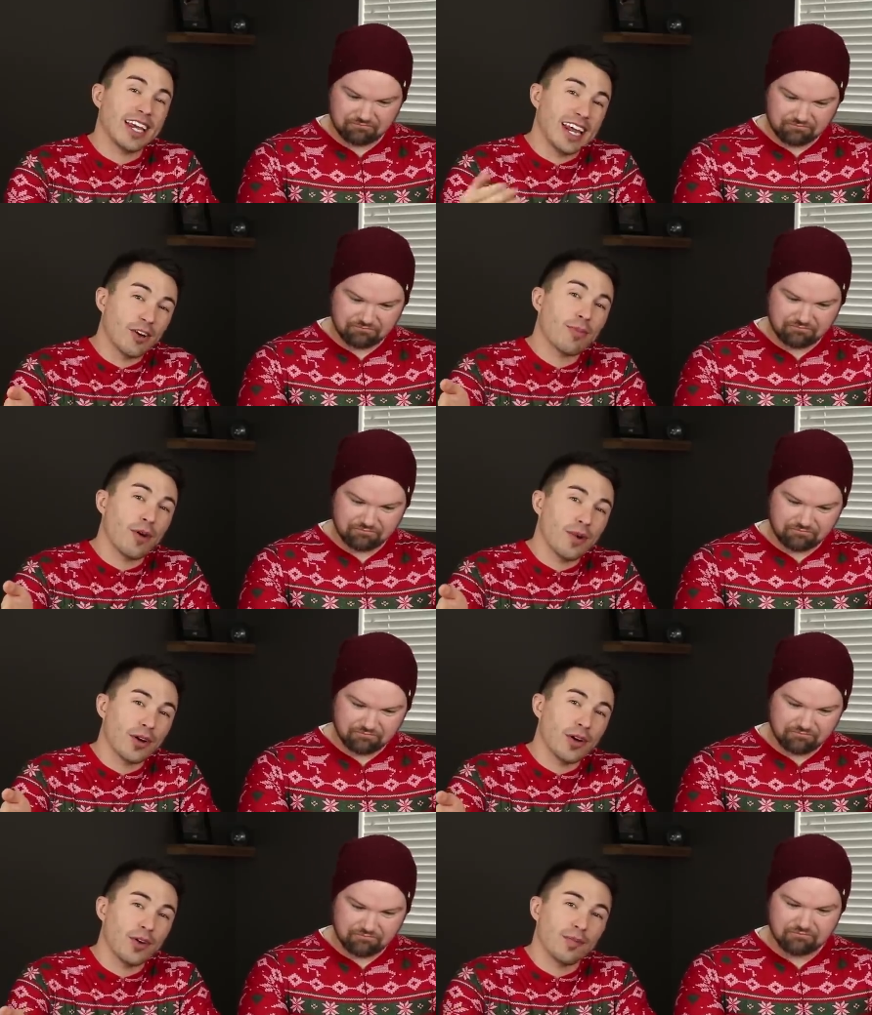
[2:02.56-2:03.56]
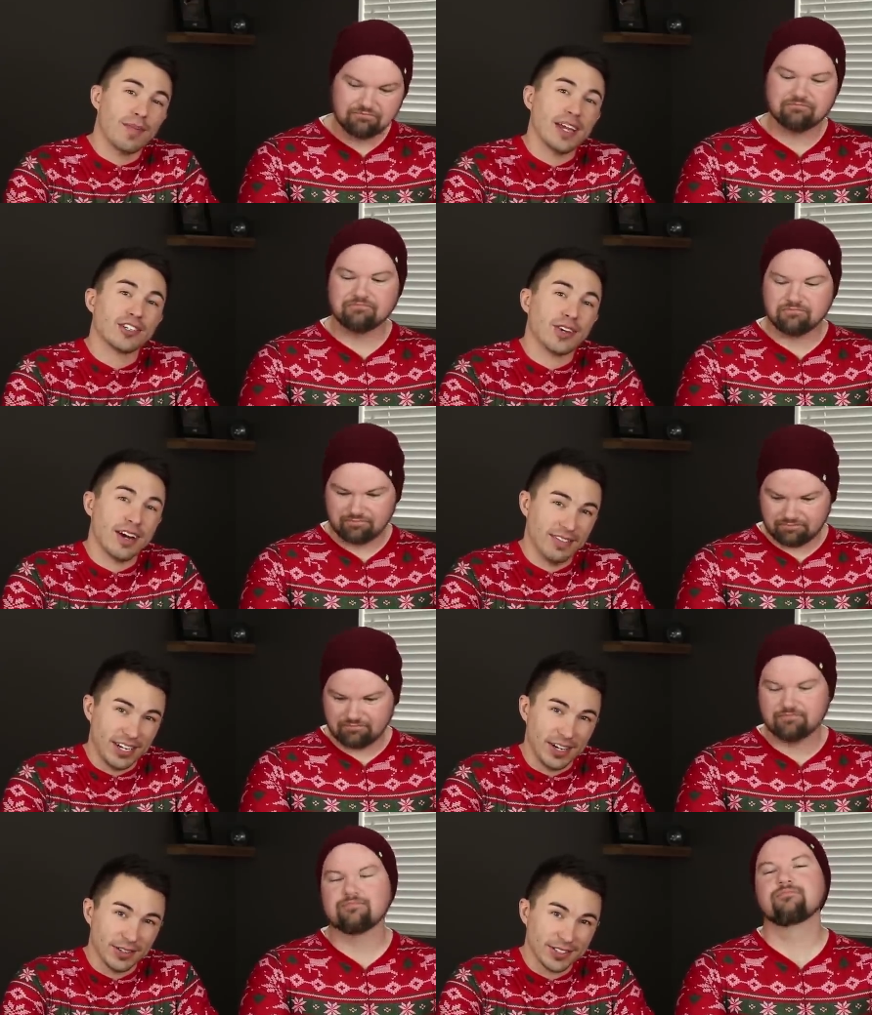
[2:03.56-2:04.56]
Speaker 1: and enter promo code
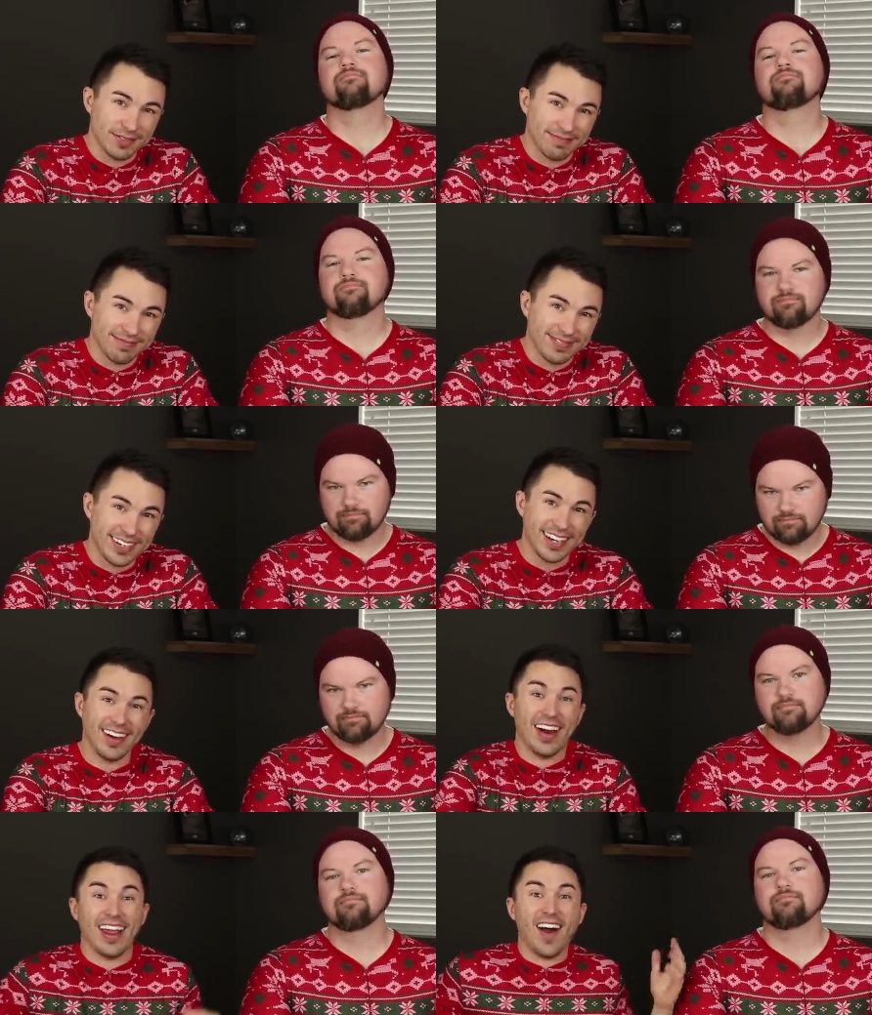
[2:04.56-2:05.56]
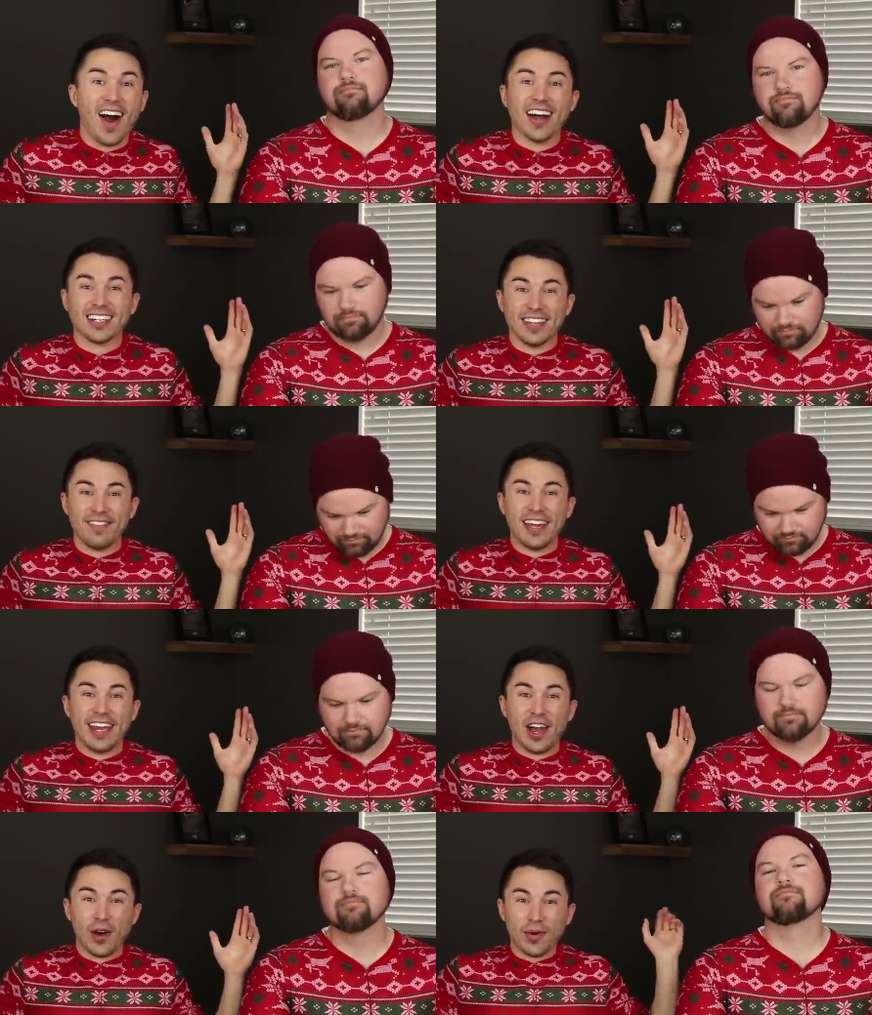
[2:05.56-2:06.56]
mentryvideos. All right, on to the
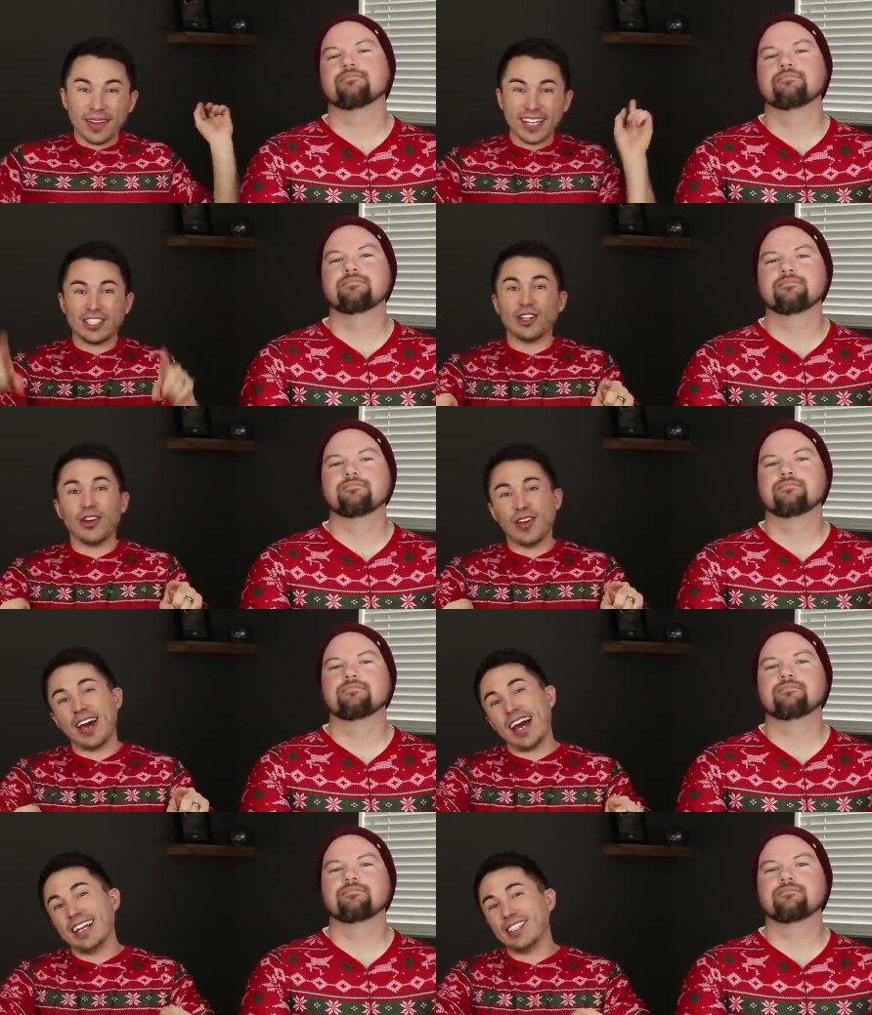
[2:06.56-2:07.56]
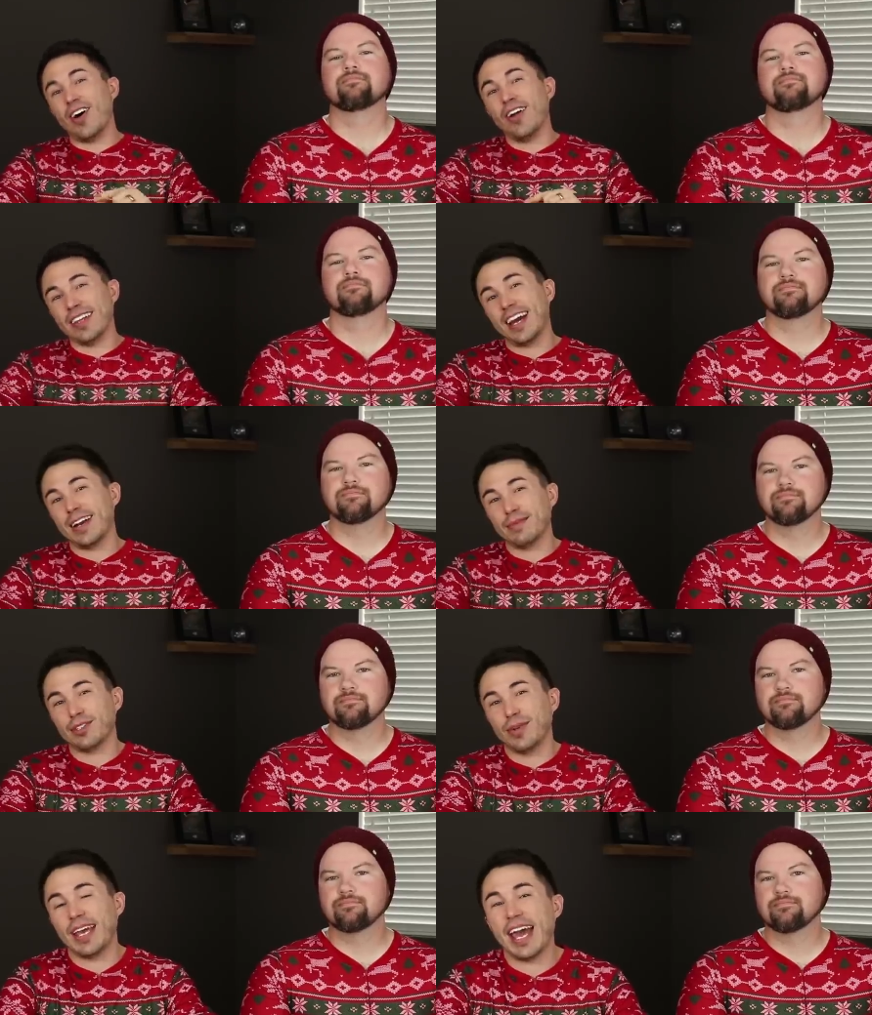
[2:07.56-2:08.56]
video. Let's show you guys all the items that
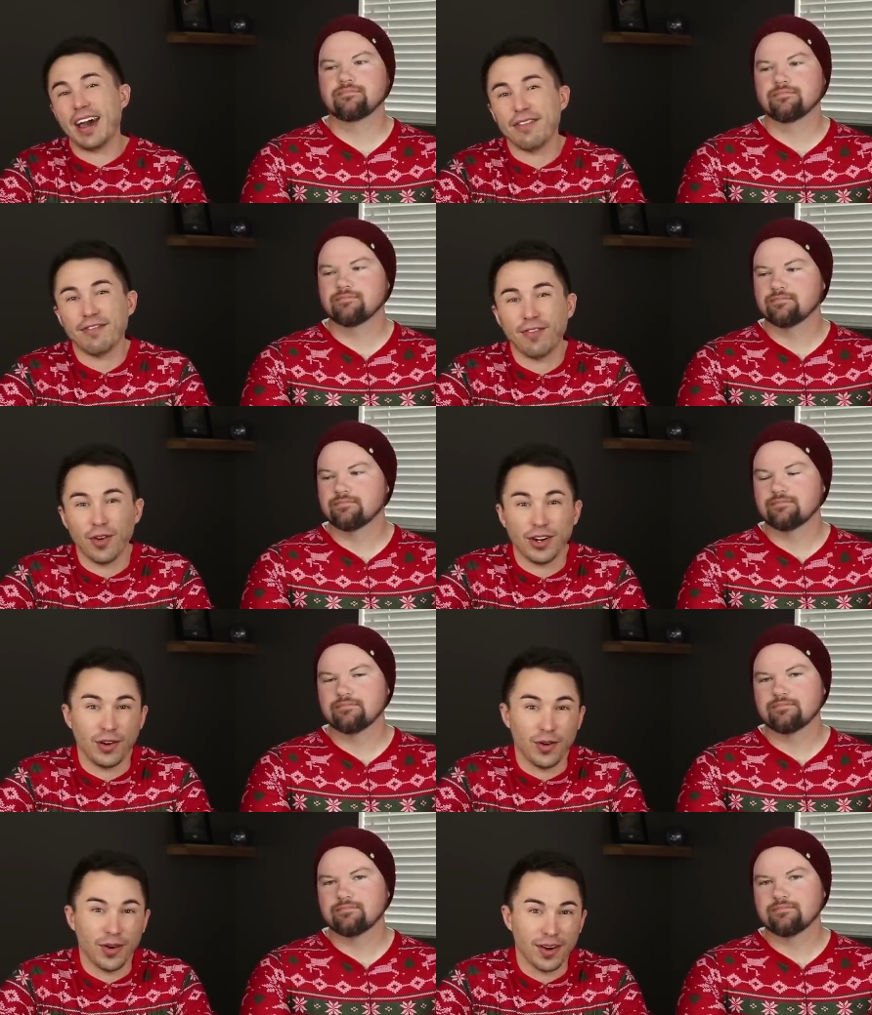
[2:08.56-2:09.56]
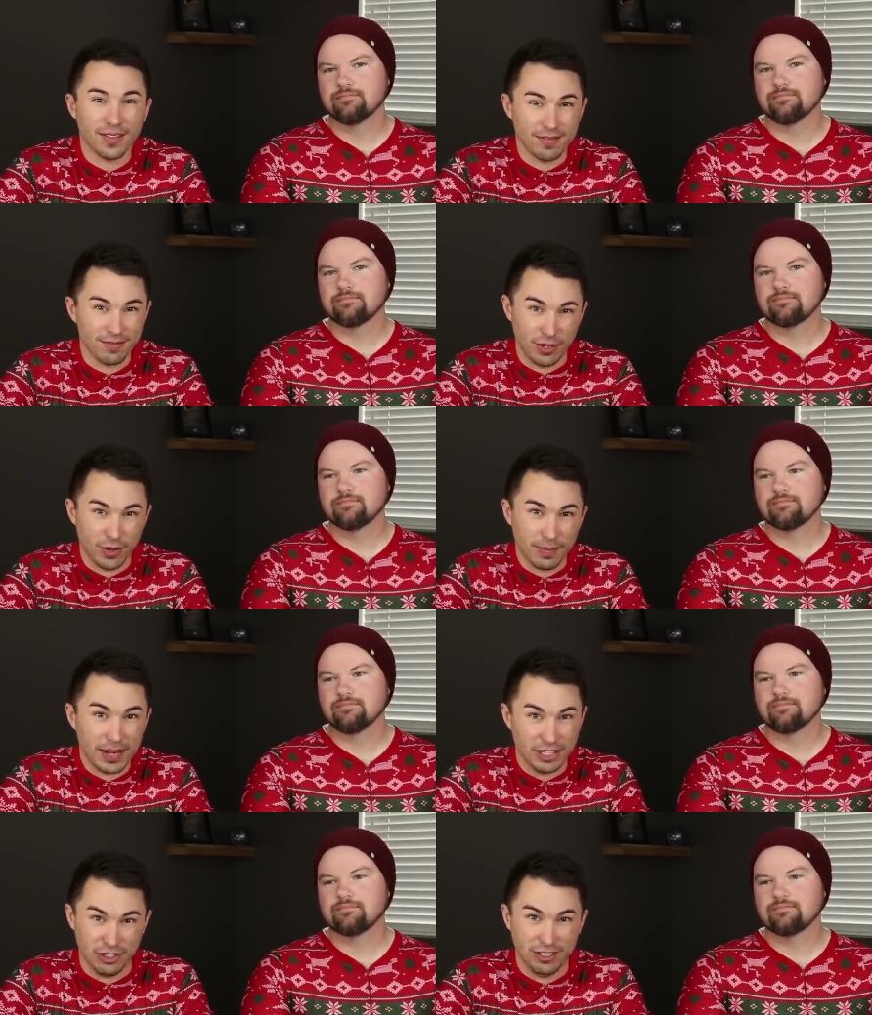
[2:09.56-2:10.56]
we have for your viewing
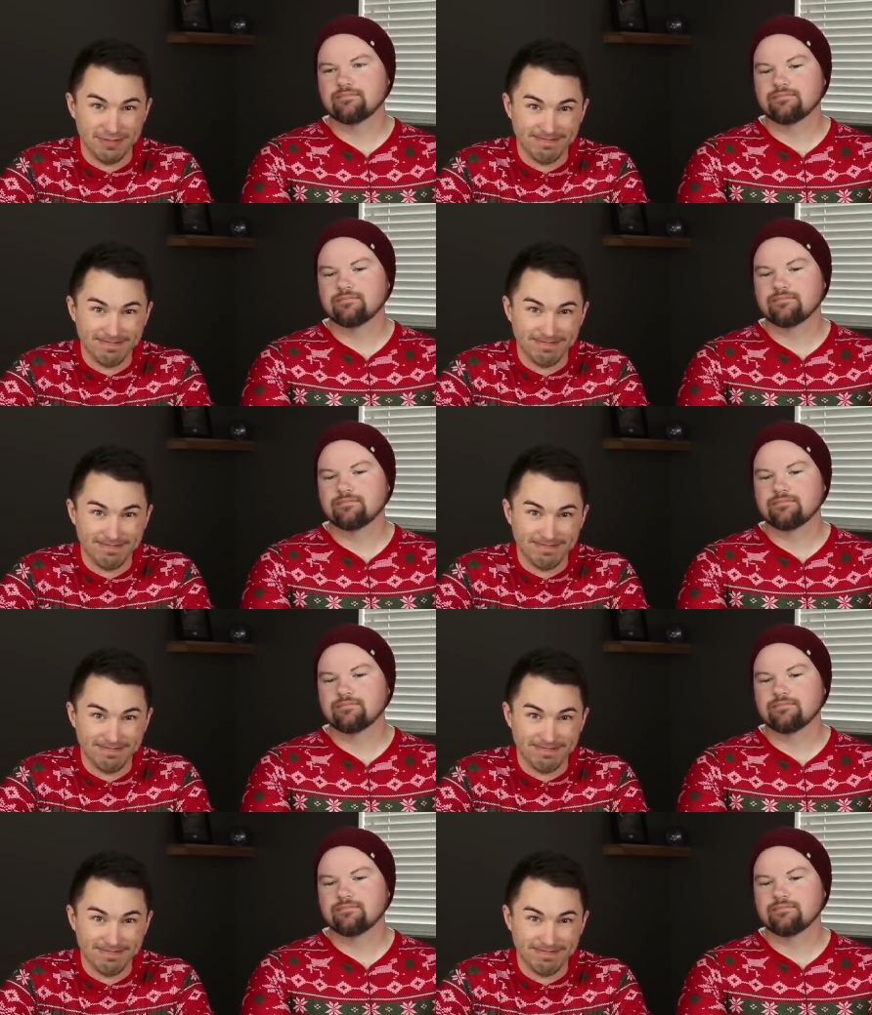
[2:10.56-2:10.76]
pleasure.